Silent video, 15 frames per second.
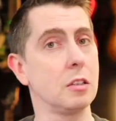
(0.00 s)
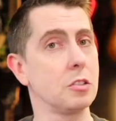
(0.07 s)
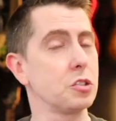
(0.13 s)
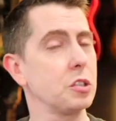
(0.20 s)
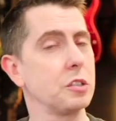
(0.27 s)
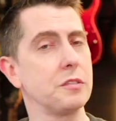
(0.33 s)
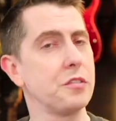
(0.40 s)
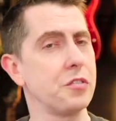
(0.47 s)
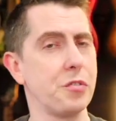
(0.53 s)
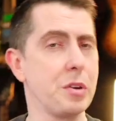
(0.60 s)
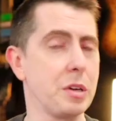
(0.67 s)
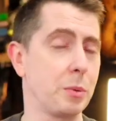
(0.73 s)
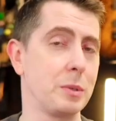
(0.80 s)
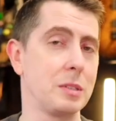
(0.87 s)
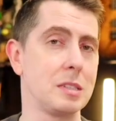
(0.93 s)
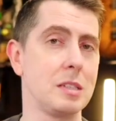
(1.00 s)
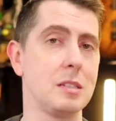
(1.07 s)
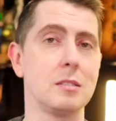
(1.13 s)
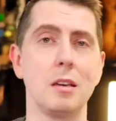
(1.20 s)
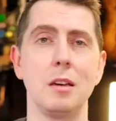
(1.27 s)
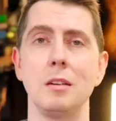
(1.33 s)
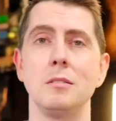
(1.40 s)
and certain
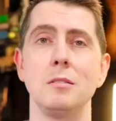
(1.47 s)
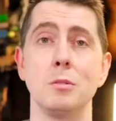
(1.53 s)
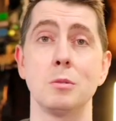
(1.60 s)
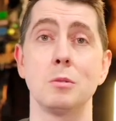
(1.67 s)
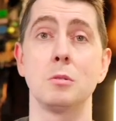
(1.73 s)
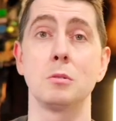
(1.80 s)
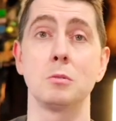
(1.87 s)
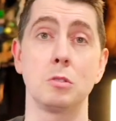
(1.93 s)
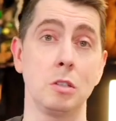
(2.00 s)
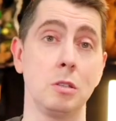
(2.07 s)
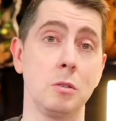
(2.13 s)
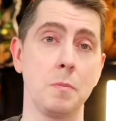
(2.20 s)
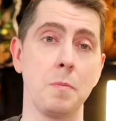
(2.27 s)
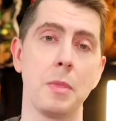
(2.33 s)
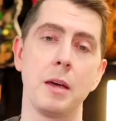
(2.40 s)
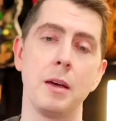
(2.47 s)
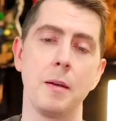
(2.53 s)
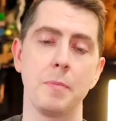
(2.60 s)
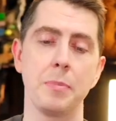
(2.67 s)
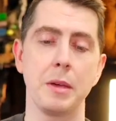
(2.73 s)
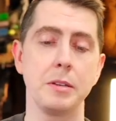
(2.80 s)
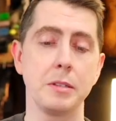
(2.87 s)
frequencies in your tone,
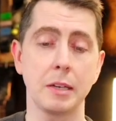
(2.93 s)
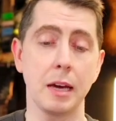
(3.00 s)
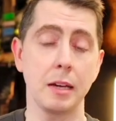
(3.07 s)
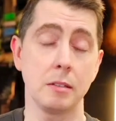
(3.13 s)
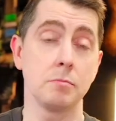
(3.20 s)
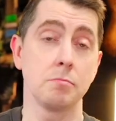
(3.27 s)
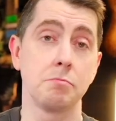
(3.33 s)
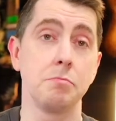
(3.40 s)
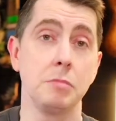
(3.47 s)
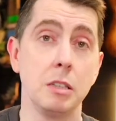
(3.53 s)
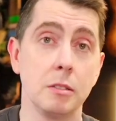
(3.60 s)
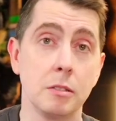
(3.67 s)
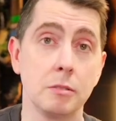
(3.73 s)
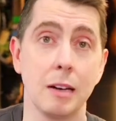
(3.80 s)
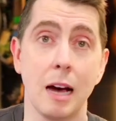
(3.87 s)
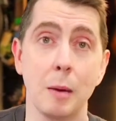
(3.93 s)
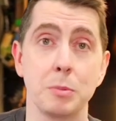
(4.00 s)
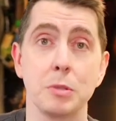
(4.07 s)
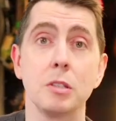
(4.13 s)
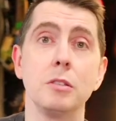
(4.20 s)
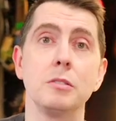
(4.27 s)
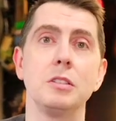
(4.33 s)
then you can, you know,
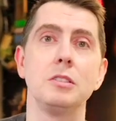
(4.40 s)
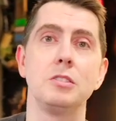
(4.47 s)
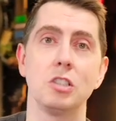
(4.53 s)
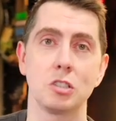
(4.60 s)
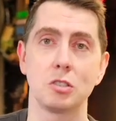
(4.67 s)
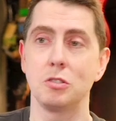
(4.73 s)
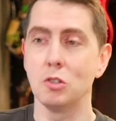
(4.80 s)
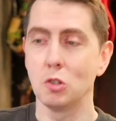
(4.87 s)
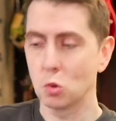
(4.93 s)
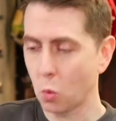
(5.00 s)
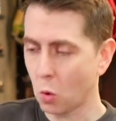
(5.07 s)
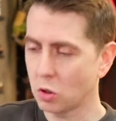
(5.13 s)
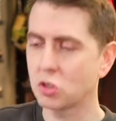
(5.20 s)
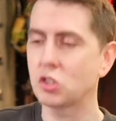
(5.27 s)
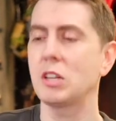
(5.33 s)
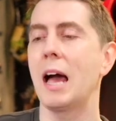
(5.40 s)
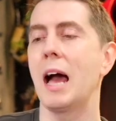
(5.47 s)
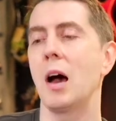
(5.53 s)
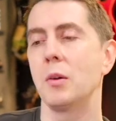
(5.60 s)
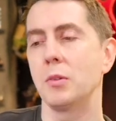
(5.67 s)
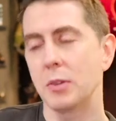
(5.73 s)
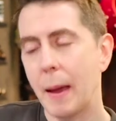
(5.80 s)
absolutely just use one
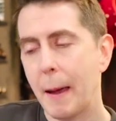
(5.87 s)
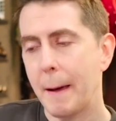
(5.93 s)
sound.